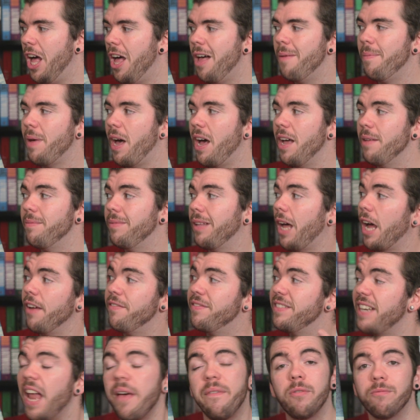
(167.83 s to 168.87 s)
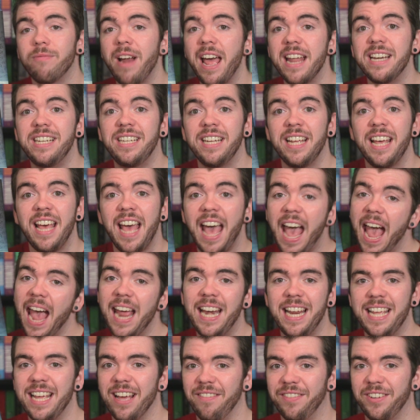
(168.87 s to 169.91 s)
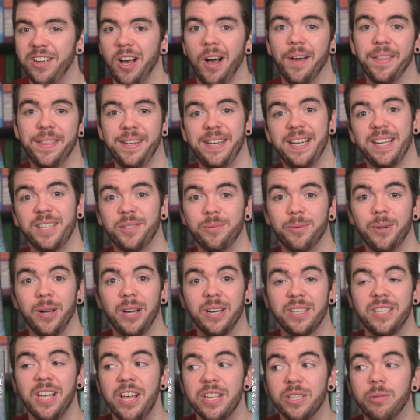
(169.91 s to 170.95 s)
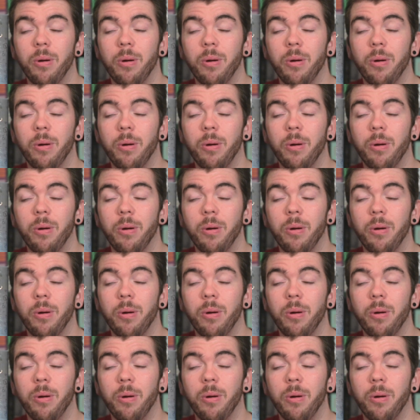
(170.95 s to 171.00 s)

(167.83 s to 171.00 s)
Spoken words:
I've never read any of Garth Nix's works,